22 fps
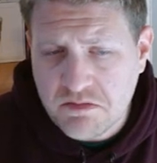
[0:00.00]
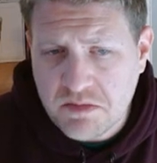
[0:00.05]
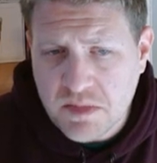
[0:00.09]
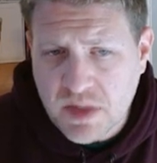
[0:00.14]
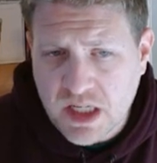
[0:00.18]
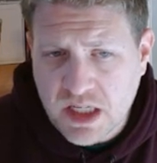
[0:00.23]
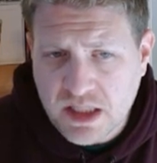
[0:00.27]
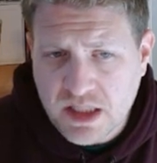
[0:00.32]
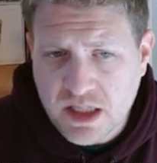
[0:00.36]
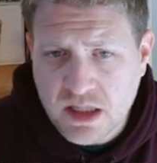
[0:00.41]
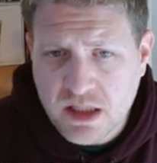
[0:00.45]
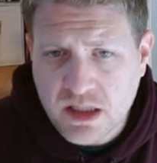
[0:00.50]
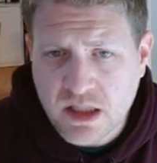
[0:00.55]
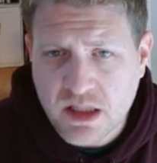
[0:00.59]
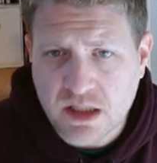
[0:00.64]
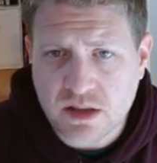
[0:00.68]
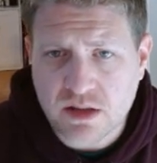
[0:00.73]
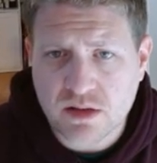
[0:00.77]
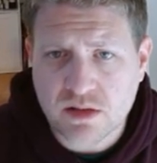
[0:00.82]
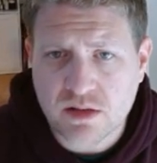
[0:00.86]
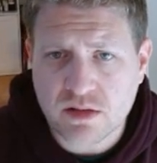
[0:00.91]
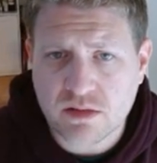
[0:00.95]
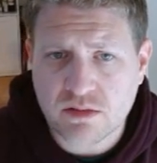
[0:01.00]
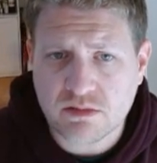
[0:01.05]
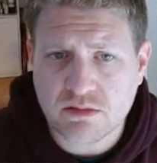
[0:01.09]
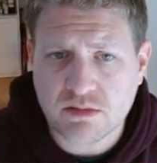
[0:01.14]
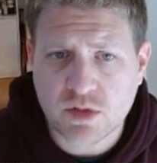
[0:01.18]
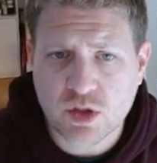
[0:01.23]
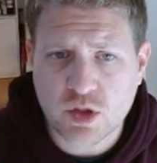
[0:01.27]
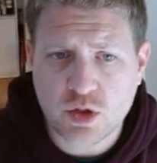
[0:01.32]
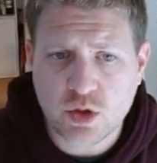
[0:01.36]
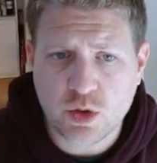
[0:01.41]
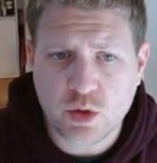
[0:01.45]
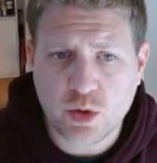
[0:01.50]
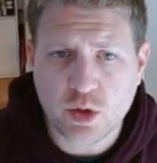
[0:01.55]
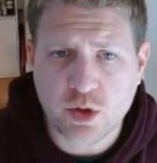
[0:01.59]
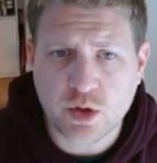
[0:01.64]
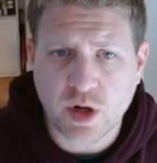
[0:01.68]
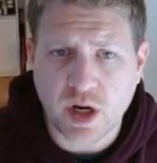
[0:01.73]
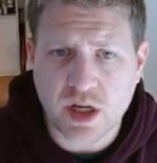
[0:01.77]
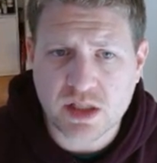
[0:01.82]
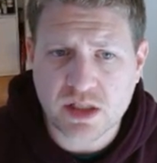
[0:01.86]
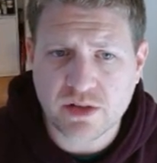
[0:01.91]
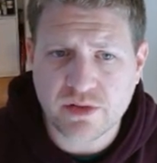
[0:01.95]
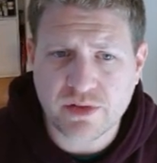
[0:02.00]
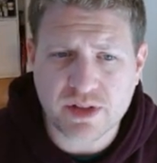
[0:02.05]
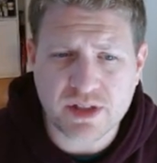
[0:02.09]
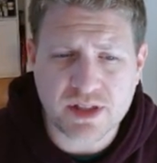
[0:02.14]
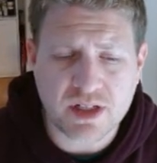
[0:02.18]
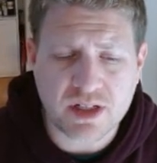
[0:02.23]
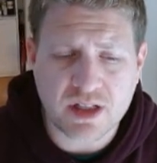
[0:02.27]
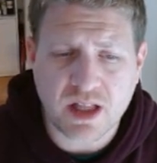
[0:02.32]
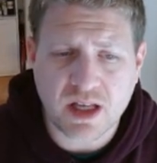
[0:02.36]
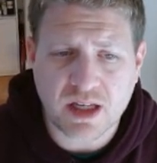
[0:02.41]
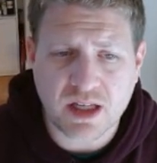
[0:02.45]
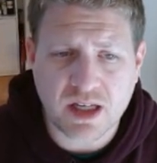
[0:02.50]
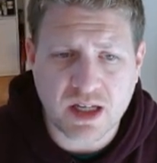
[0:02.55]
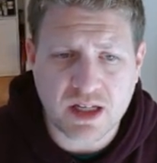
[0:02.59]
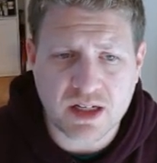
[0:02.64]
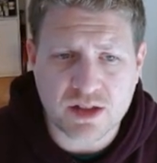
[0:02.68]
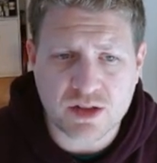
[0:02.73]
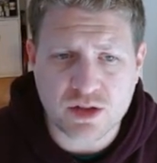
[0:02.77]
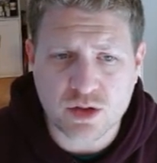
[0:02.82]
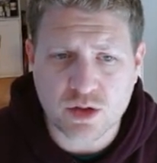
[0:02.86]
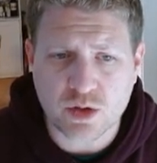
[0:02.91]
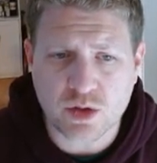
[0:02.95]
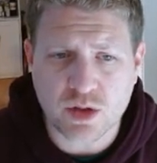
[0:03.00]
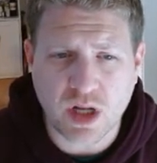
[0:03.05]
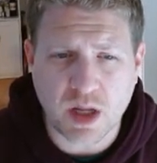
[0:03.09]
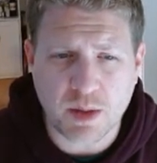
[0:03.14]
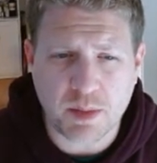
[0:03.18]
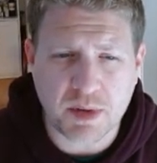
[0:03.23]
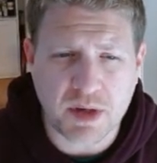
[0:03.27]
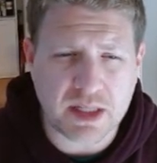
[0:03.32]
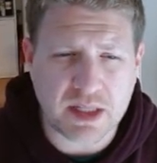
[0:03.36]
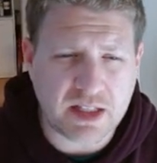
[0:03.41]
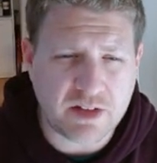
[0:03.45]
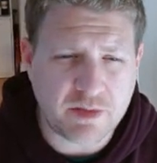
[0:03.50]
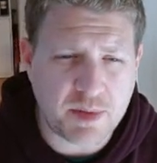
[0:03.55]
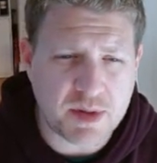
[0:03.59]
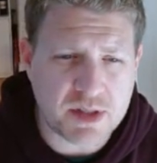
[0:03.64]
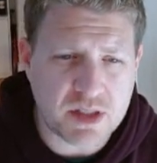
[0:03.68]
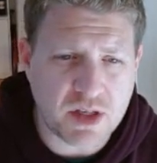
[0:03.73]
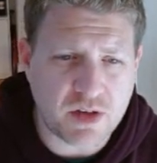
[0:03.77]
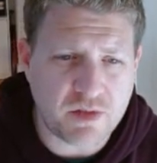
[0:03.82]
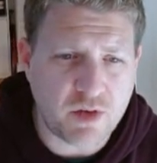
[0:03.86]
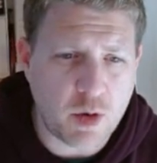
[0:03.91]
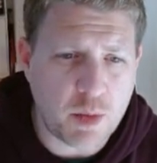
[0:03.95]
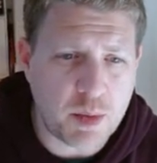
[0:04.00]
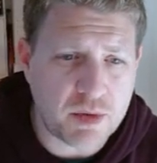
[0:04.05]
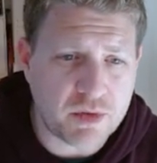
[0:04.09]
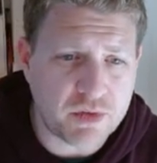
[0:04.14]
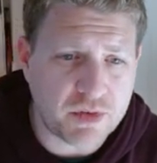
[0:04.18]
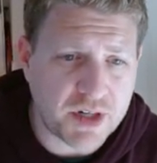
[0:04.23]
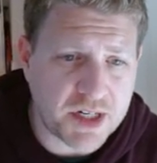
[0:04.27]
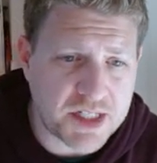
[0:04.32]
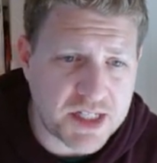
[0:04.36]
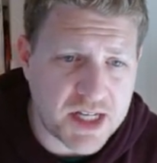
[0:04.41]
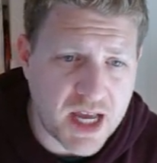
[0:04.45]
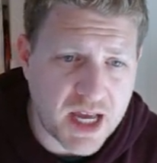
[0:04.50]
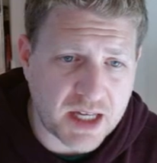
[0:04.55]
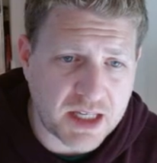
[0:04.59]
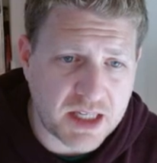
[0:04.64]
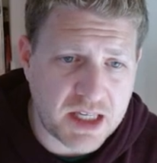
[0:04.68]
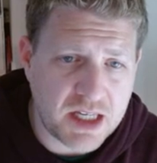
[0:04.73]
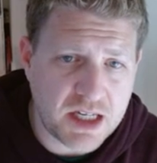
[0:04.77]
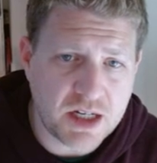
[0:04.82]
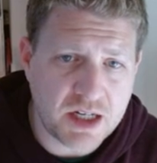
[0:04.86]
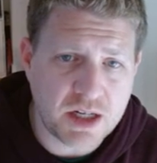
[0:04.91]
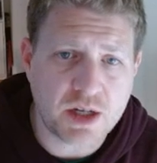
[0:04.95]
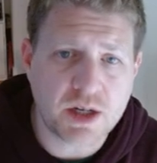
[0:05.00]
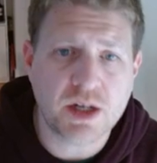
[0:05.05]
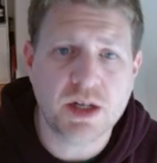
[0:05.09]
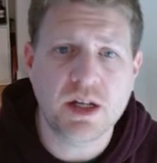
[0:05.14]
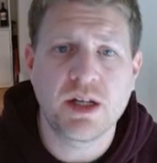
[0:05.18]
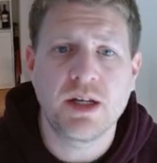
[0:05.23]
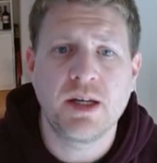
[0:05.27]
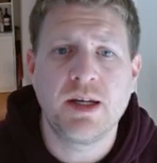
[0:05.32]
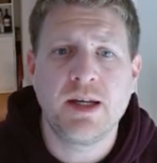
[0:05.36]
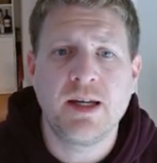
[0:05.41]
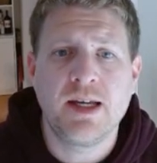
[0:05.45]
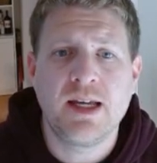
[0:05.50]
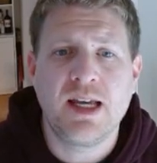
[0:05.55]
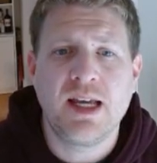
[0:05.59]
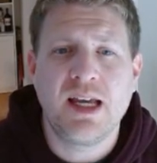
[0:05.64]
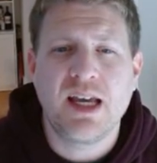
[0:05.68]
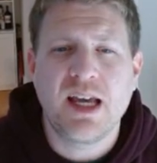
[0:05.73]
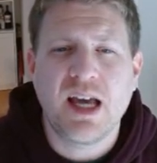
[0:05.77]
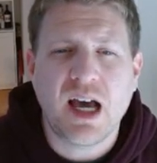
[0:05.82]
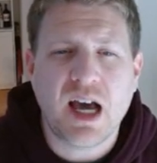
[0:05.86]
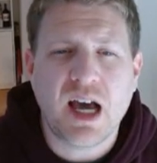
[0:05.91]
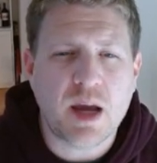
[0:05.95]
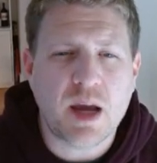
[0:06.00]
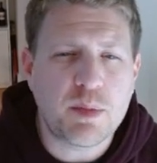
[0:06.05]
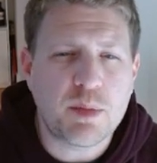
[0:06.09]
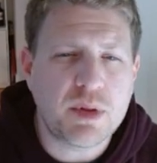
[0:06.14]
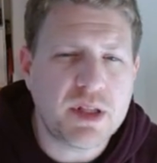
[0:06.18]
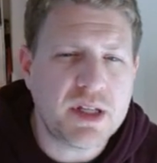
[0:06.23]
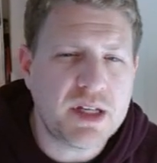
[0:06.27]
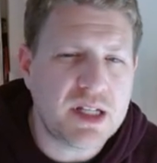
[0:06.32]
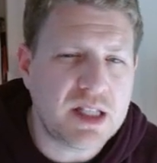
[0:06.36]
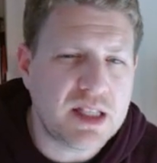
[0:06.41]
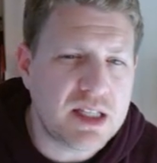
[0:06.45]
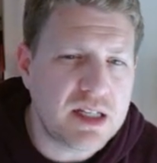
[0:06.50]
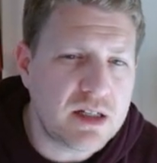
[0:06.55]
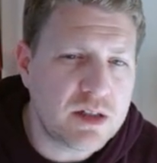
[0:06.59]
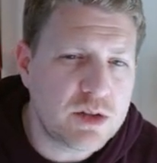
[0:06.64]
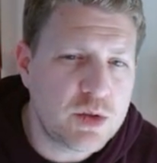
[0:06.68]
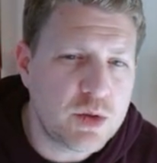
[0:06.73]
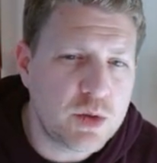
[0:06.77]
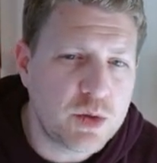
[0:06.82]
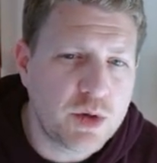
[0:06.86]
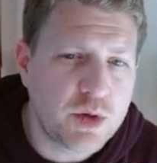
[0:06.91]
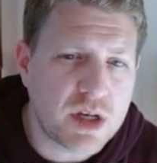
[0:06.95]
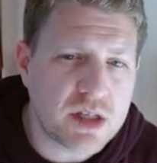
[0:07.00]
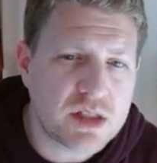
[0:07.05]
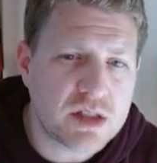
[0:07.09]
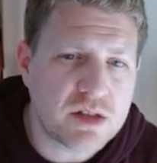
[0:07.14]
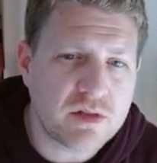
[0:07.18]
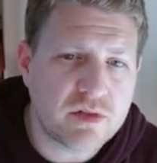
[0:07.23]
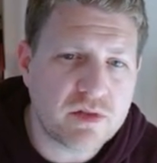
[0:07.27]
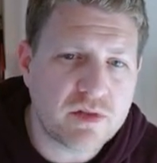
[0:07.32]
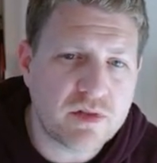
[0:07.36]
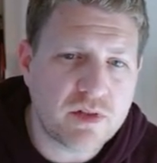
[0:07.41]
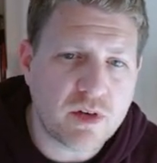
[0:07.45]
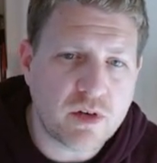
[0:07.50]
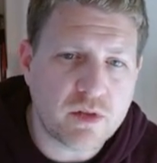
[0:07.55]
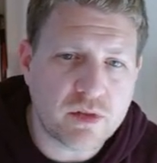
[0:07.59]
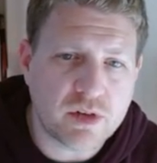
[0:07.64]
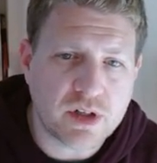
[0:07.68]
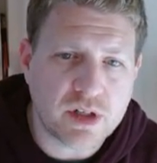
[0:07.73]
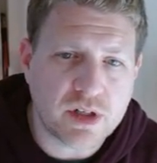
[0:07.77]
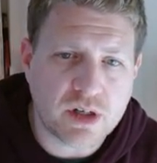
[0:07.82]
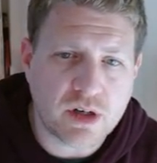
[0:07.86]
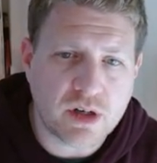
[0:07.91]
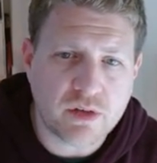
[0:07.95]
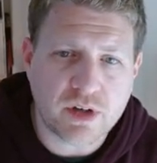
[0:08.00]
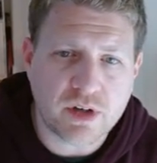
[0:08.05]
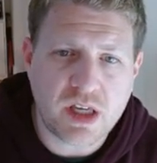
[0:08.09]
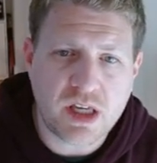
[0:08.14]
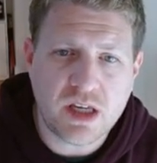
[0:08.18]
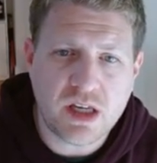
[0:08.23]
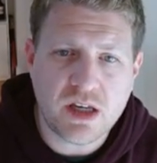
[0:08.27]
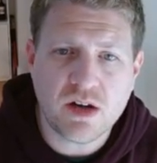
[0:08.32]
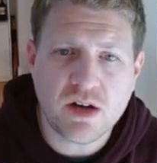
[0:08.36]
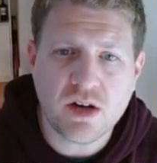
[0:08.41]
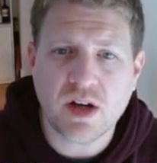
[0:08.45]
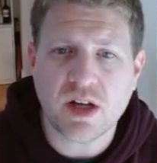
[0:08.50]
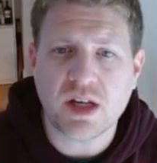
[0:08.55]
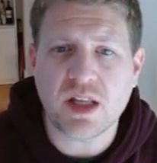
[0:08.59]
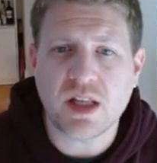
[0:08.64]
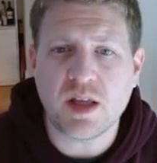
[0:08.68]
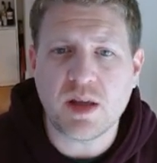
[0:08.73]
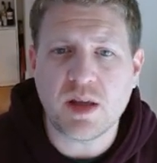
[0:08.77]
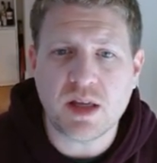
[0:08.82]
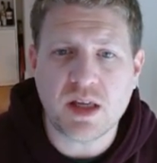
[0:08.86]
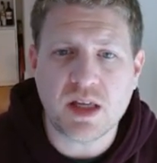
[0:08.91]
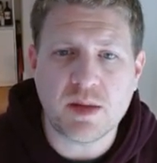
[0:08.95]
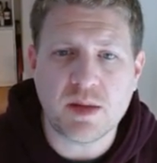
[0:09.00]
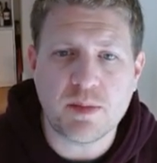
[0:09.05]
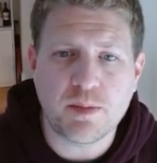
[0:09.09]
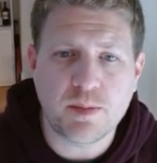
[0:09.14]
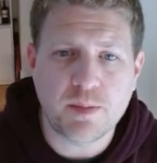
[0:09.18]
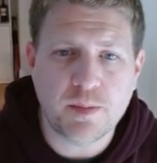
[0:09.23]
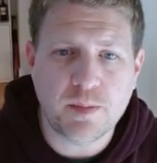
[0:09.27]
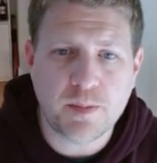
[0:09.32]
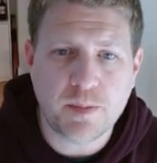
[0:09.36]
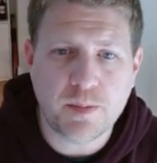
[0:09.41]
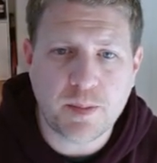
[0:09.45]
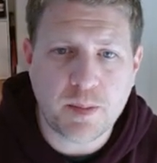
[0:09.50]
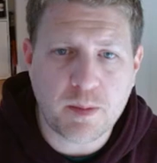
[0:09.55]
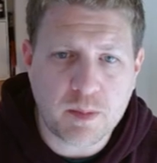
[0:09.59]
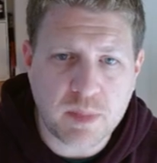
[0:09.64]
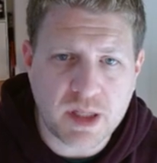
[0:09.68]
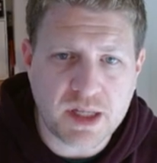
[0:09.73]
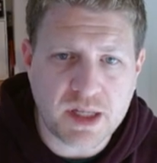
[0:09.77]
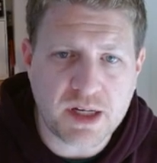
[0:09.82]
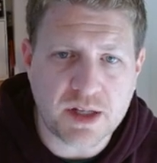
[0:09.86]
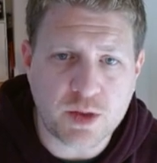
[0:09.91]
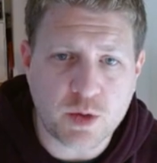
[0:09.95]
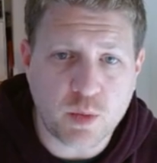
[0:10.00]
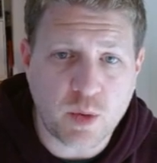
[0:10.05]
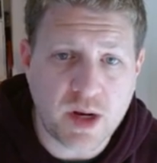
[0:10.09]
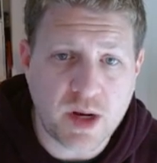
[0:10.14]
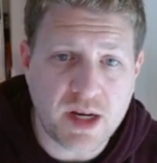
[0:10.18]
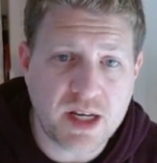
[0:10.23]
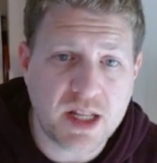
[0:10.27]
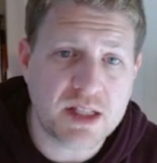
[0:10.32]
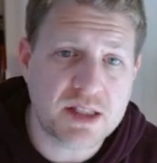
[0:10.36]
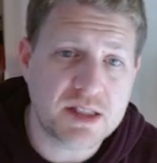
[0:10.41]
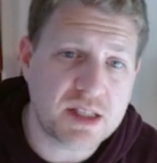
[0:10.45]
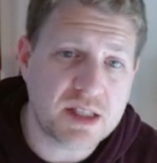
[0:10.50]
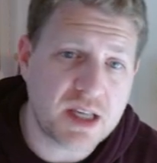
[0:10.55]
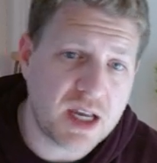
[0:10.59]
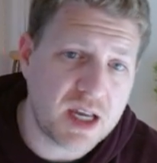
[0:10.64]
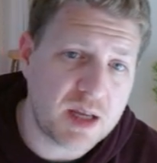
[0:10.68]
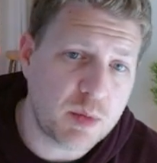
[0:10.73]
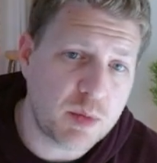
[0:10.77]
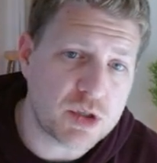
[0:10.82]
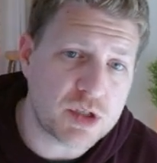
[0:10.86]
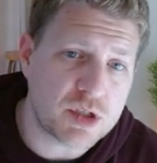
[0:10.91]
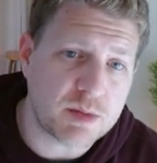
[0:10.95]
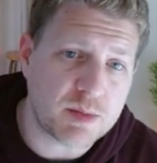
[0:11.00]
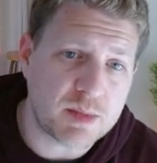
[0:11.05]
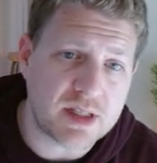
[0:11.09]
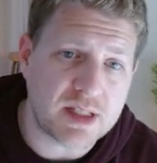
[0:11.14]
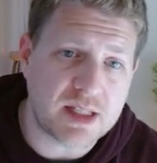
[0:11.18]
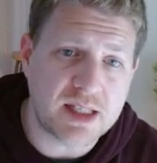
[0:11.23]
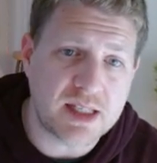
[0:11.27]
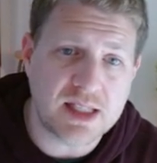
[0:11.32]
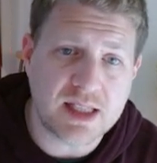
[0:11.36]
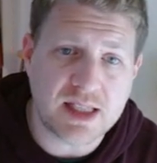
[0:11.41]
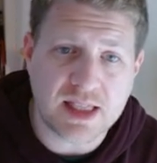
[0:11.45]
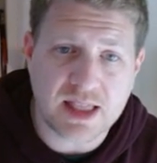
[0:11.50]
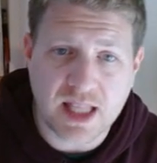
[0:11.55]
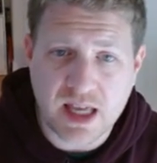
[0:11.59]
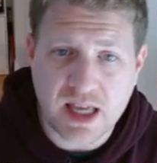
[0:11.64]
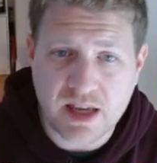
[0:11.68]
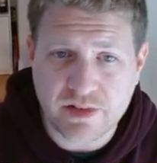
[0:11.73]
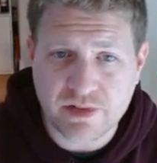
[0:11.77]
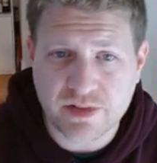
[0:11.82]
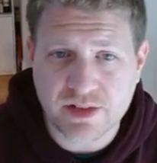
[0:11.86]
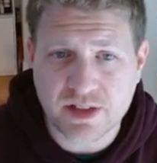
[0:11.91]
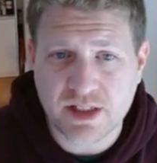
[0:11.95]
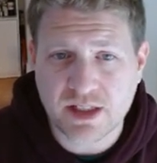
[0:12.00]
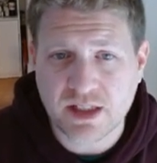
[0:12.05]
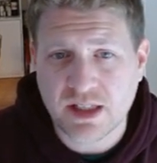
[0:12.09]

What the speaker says: didn't get too aggressive until I kind of screwed up and I left myself open for an attack here. I played a little too aggressive over here, and he played on the right-hand side, pushing me left.